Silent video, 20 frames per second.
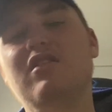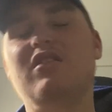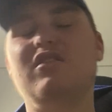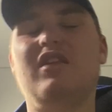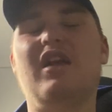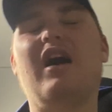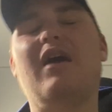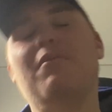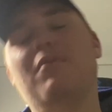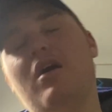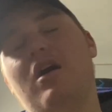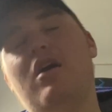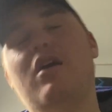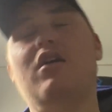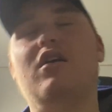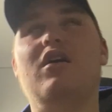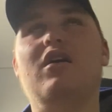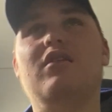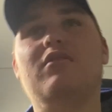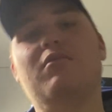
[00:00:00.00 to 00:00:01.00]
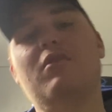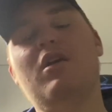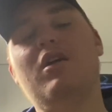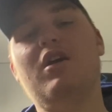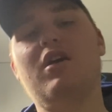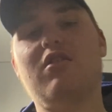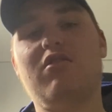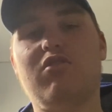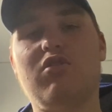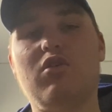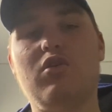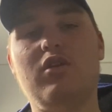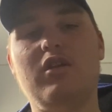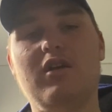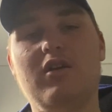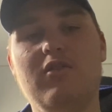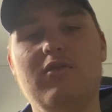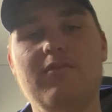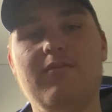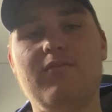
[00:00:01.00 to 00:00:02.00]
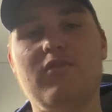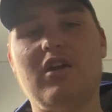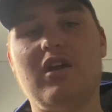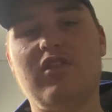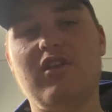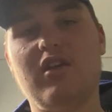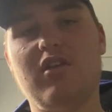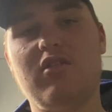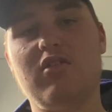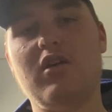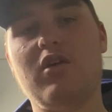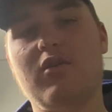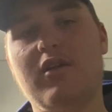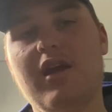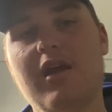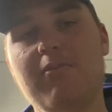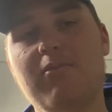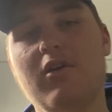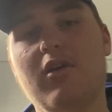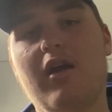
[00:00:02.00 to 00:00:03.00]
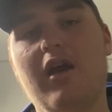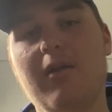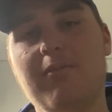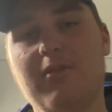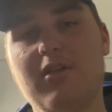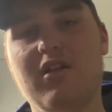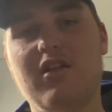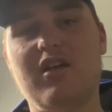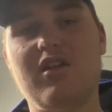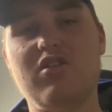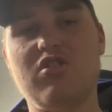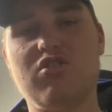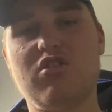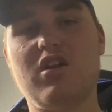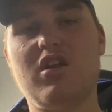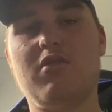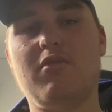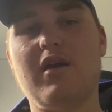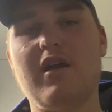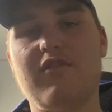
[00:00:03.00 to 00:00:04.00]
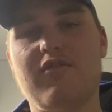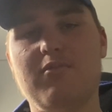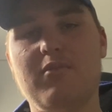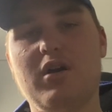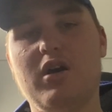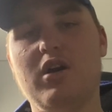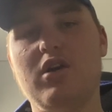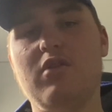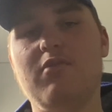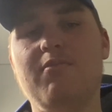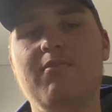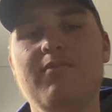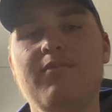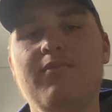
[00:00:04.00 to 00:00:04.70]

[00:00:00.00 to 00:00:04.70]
No, I'm gonna go 2-0. I think they'll keep the clean sheet away from home,